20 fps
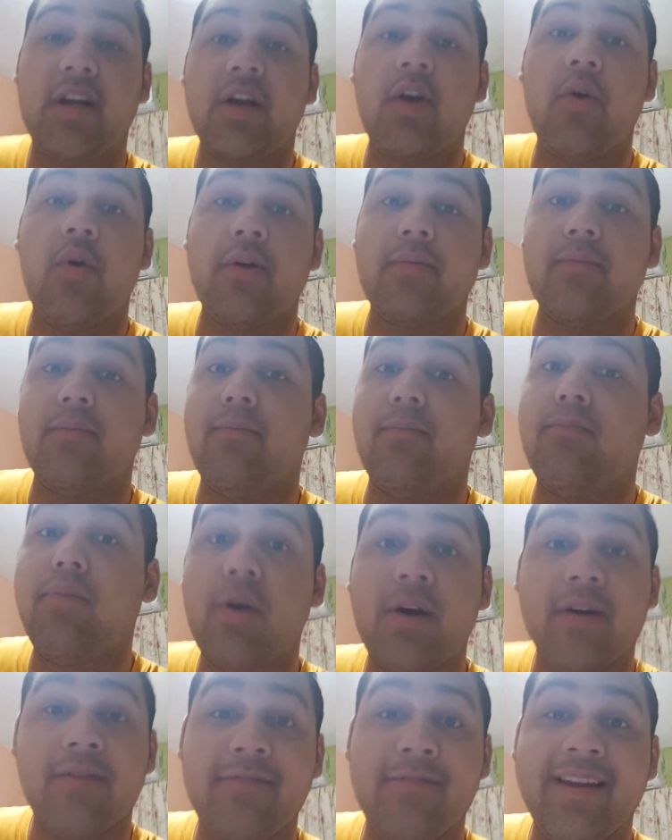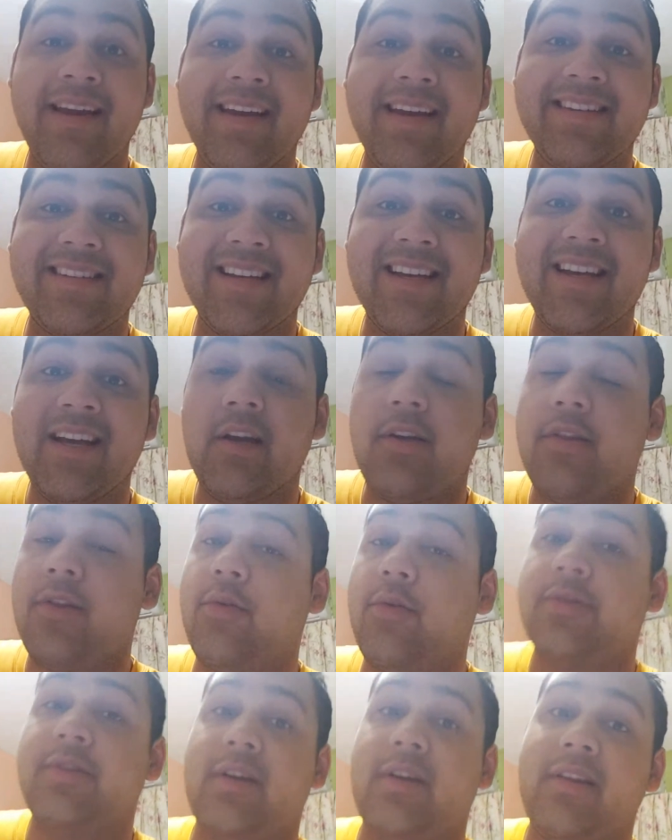go and book a flight,
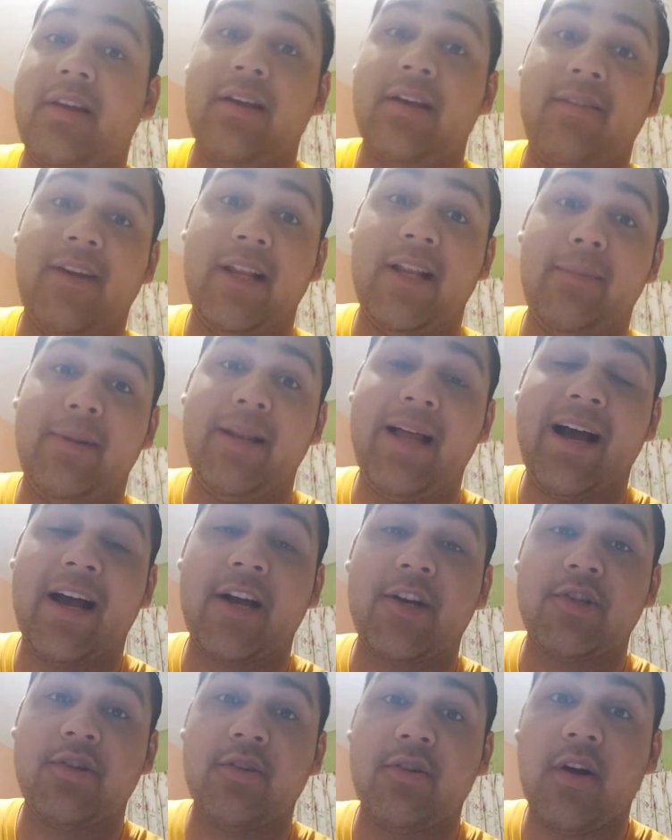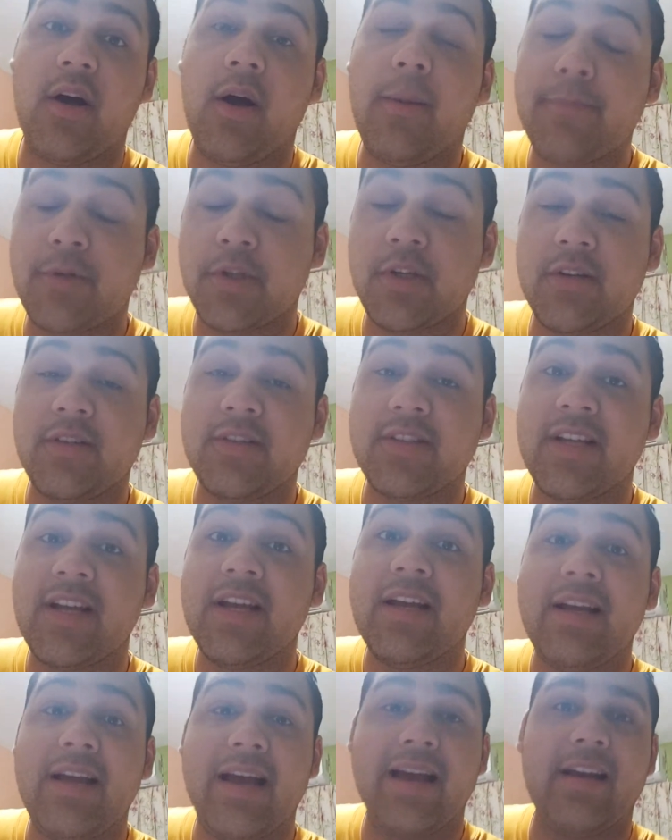those are the available options.
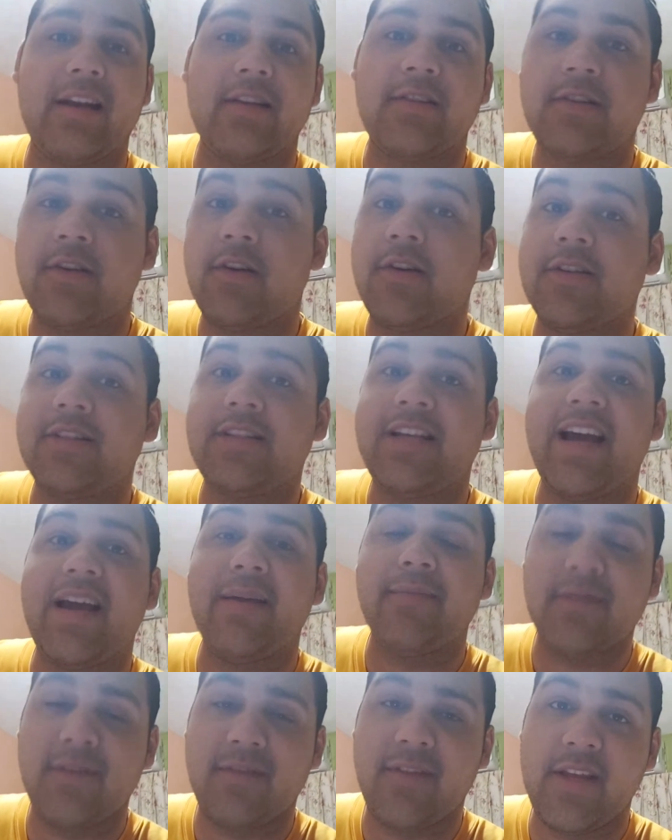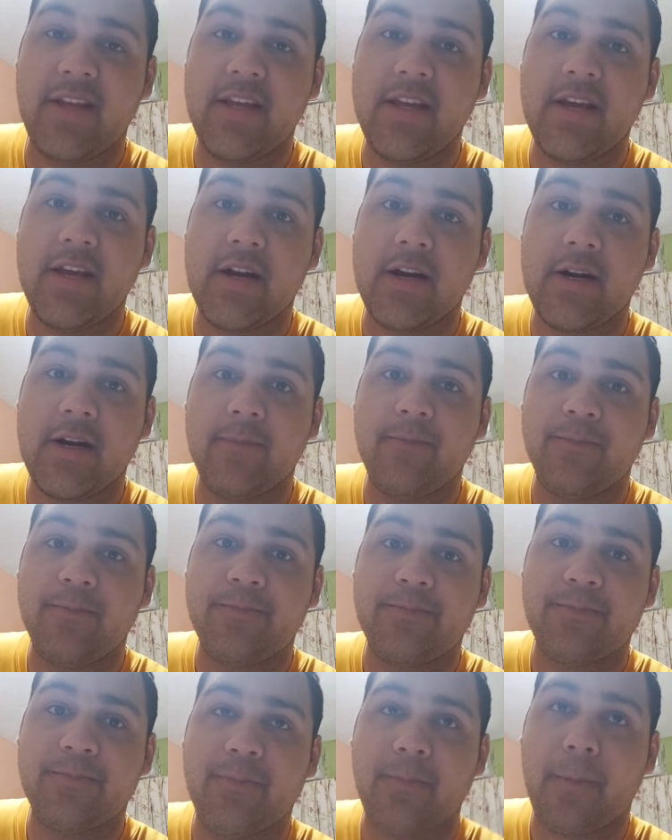And at certain times of the year,
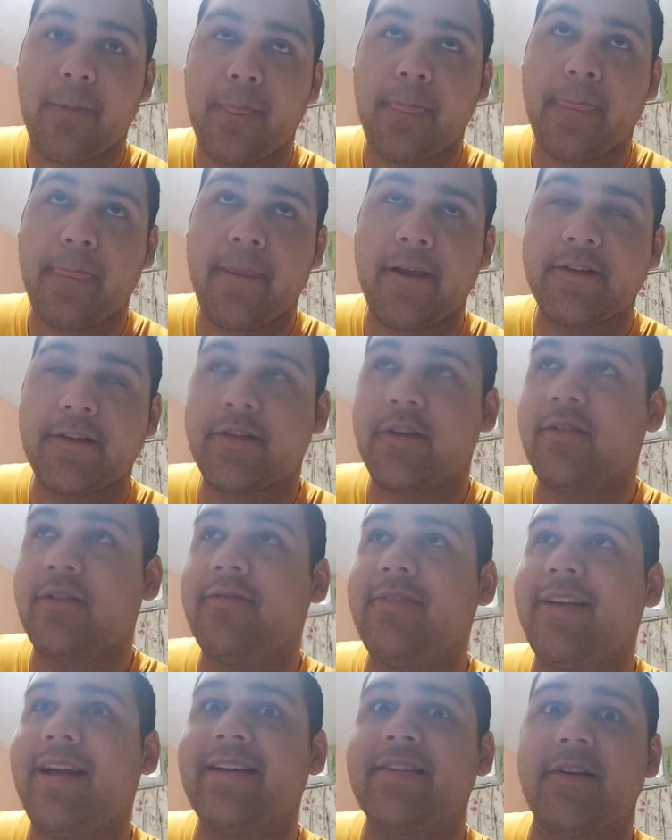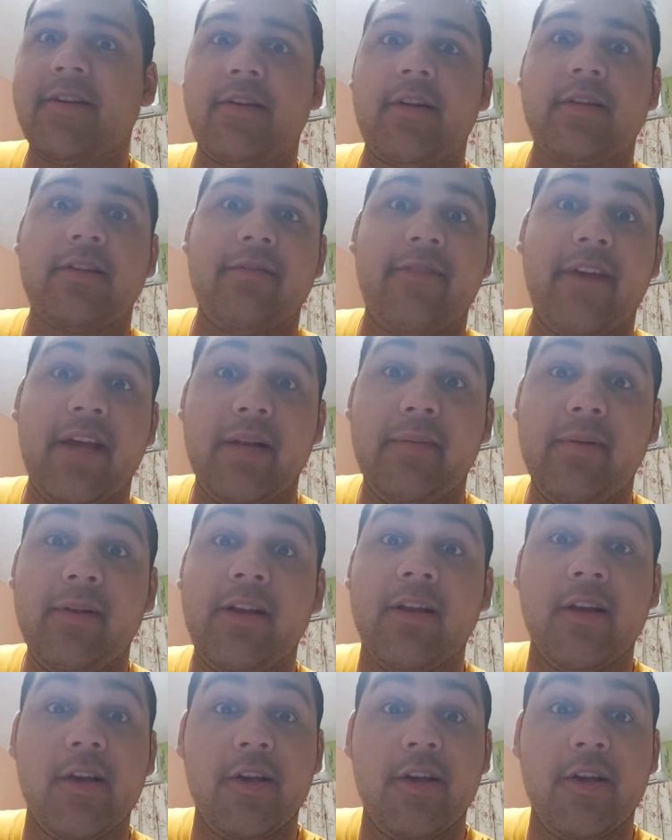certain flights are not available.